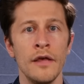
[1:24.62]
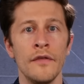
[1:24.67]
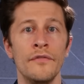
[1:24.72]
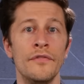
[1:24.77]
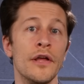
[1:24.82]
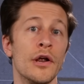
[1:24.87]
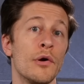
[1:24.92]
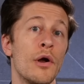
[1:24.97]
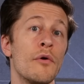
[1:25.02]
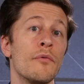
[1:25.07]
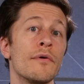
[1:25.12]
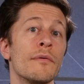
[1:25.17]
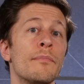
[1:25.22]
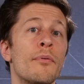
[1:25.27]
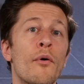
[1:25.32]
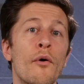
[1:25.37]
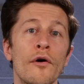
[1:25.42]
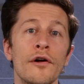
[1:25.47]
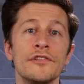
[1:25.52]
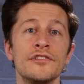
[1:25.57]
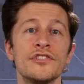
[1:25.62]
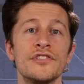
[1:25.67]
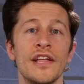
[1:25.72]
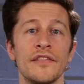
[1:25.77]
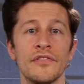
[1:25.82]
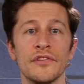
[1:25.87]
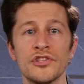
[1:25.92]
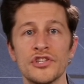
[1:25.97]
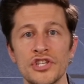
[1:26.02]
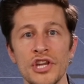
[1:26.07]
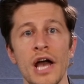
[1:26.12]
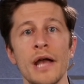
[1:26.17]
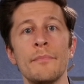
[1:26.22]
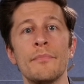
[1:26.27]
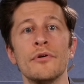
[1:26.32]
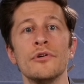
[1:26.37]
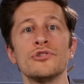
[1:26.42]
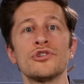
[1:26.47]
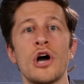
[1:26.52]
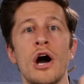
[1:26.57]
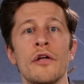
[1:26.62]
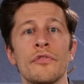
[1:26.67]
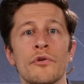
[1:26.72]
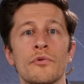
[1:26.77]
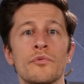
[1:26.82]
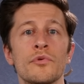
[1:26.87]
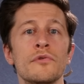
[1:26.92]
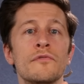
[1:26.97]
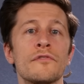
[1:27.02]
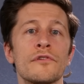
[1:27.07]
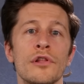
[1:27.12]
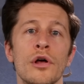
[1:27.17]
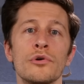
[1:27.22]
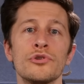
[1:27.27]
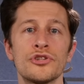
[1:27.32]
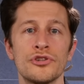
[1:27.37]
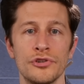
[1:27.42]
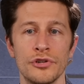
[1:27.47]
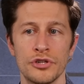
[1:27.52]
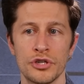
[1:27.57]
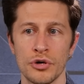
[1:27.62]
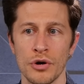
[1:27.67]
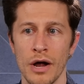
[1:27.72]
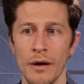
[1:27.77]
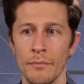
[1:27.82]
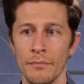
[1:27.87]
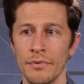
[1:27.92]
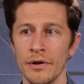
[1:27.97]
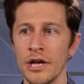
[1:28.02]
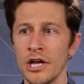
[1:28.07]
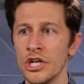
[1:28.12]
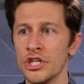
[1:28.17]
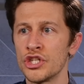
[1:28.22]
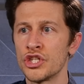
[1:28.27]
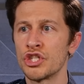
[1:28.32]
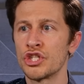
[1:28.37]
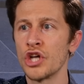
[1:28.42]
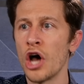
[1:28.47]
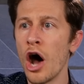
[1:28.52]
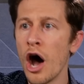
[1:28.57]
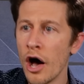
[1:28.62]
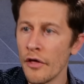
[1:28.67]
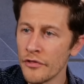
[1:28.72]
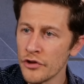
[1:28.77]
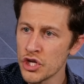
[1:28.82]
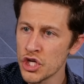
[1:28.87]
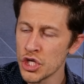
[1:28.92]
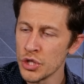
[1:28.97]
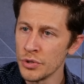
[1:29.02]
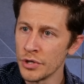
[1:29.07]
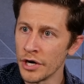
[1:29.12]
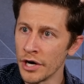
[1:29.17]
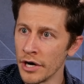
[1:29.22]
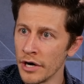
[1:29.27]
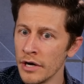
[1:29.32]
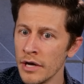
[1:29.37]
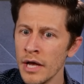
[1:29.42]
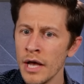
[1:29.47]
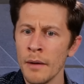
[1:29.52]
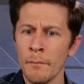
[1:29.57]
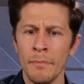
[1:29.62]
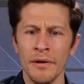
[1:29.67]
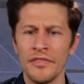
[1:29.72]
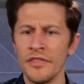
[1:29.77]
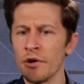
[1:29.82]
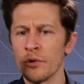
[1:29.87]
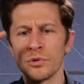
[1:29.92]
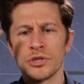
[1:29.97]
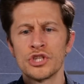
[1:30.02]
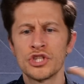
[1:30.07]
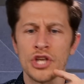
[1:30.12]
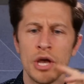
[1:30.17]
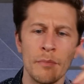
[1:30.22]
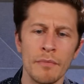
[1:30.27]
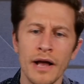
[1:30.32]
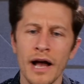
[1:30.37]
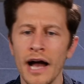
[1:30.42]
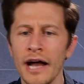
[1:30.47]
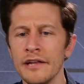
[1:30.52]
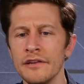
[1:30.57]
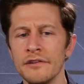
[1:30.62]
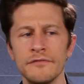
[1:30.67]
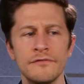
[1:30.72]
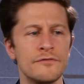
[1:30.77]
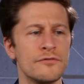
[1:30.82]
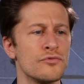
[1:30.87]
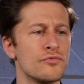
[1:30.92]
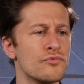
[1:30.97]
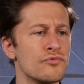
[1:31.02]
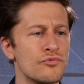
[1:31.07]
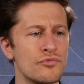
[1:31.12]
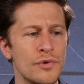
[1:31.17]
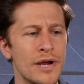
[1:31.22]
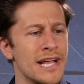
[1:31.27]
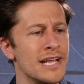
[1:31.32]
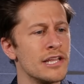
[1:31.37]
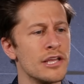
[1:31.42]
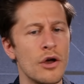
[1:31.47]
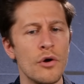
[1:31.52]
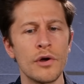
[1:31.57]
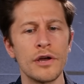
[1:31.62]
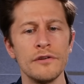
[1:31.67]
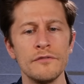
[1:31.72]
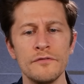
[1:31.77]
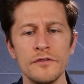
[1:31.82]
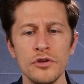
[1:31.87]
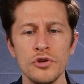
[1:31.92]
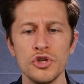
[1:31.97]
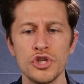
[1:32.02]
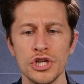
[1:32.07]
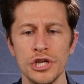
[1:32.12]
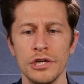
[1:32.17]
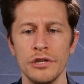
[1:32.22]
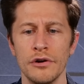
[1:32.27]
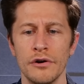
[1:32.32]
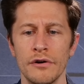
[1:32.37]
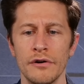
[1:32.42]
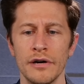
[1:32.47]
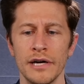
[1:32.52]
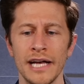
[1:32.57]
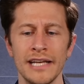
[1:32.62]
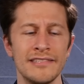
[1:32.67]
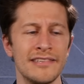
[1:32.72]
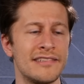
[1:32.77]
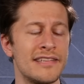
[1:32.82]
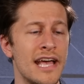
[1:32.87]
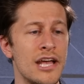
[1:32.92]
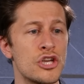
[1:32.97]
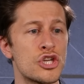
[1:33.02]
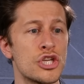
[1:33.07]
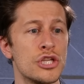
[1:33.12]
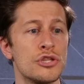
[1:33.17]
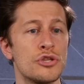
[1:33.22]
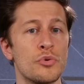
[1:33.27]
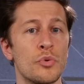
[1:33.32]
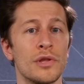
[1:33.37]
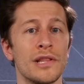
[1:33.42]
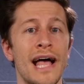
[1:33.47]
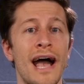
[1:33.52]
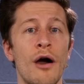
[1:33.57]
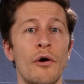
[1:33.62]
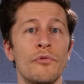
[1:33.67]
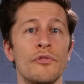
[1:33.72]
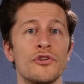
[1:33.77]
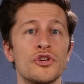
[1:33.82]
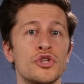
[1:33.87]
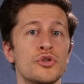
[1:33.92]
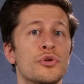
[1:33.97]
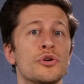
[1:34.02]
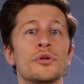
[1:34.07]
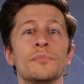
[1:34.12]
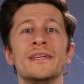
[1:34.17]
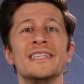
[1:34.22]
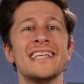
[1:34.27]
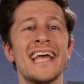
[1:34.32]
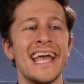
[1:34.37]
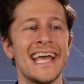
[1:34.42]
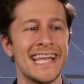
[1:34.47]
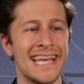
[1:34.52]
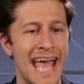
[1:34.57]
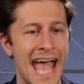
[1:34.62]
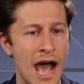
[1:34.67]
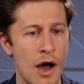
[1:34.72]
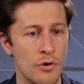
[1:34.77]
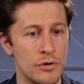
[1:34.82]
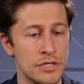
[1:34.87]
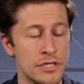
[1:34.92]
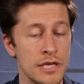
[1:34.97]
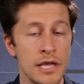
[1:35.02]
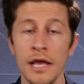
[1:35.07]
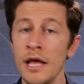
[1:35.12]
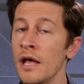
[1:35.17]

There are reports that the snipers on the roof closer to Trump saw the shooter, but there was some kind of radio confusion or a hesitation to allow the shooter to be taken out.